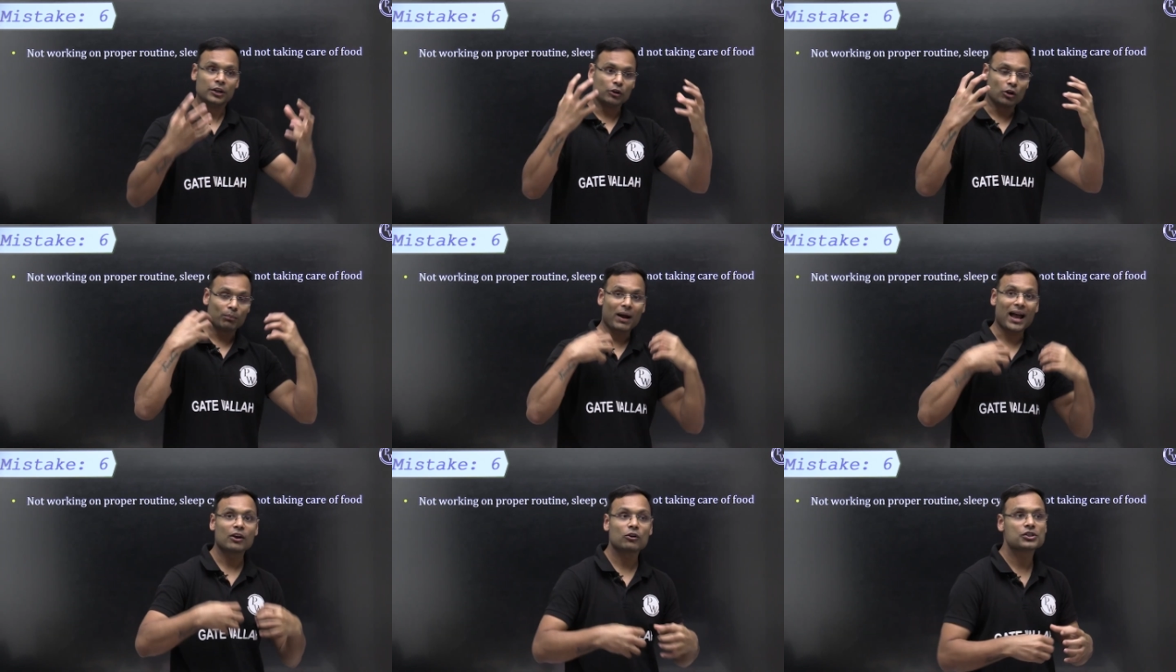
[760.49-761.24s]
Your
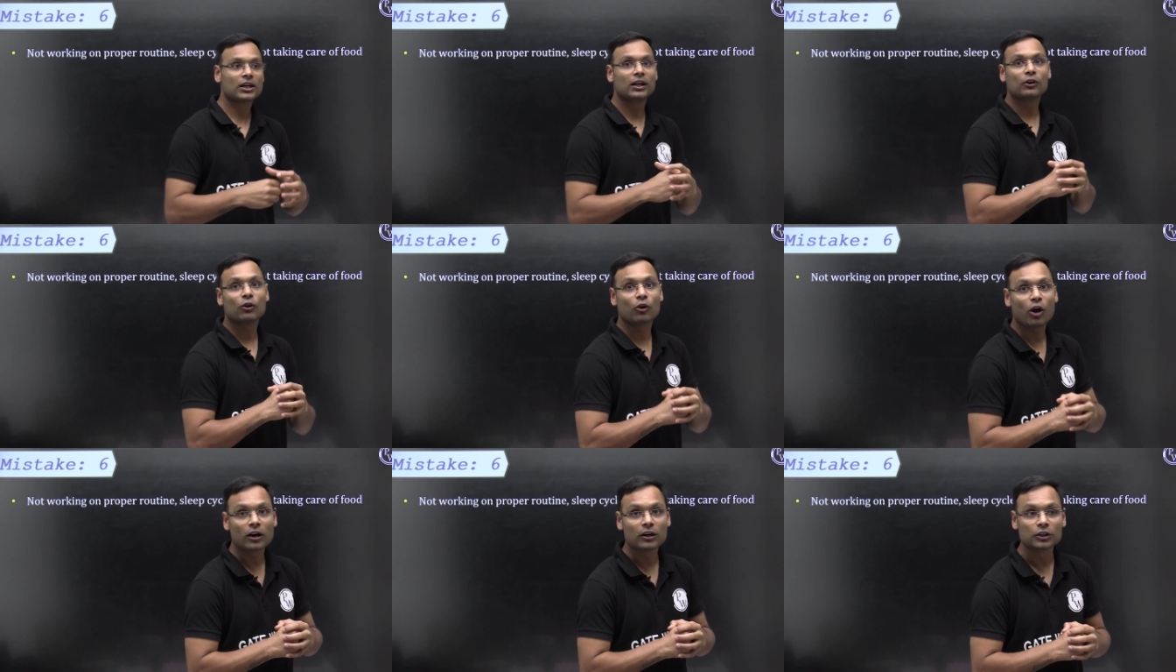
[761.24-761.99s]
biological
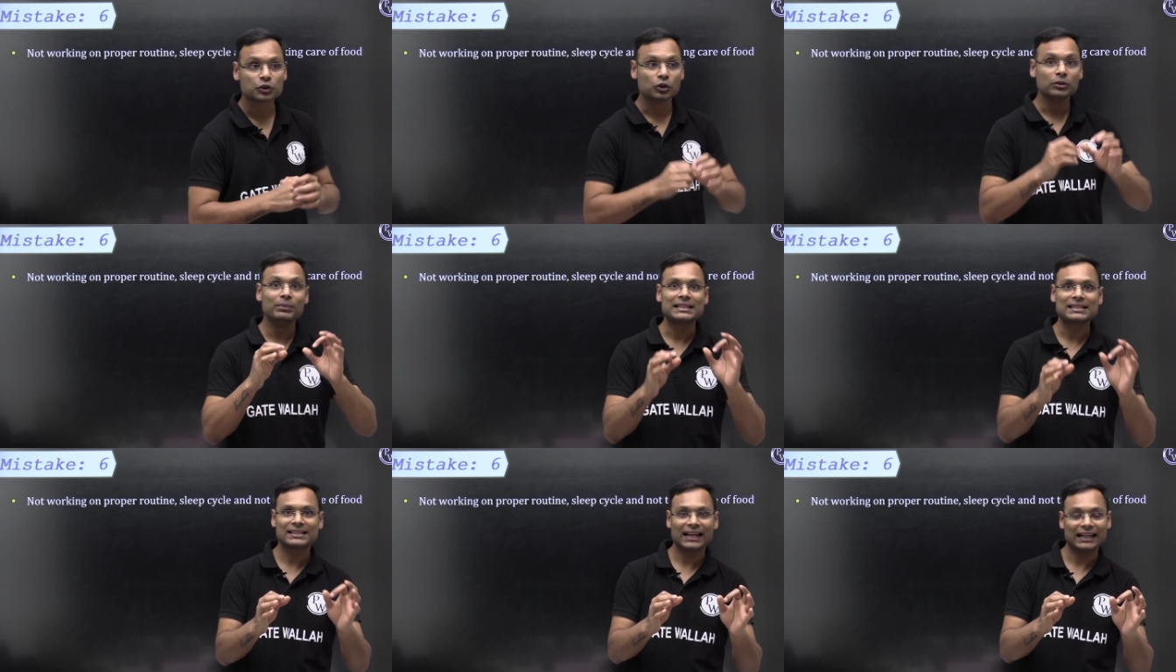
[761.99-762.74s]
clock should
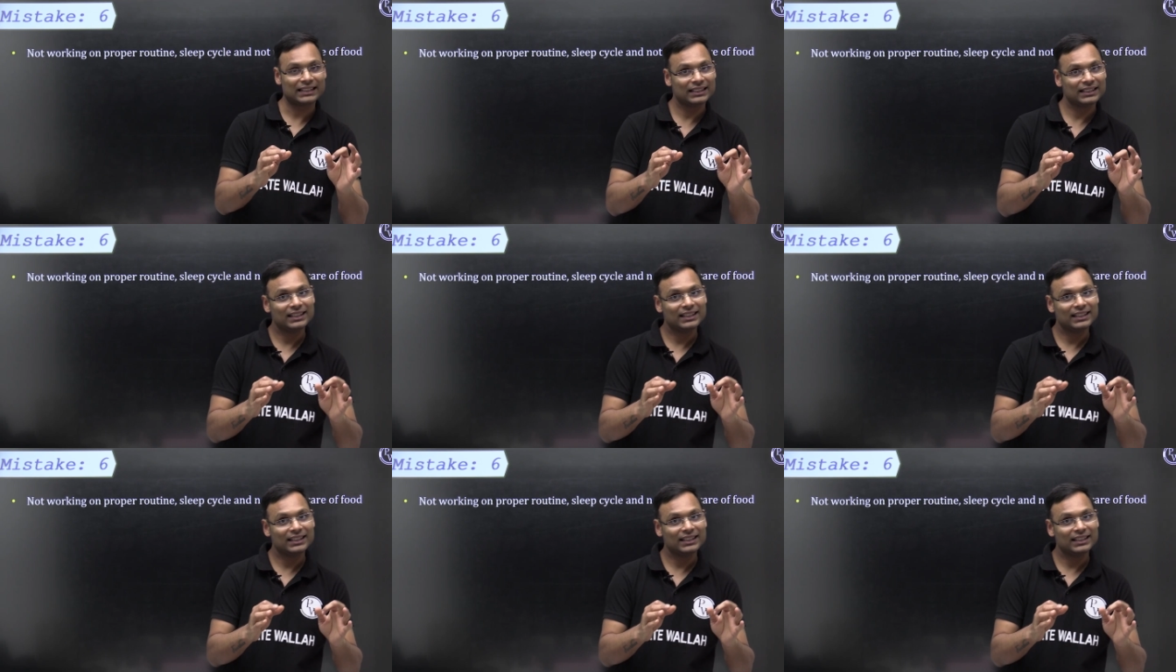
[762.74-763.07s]
be set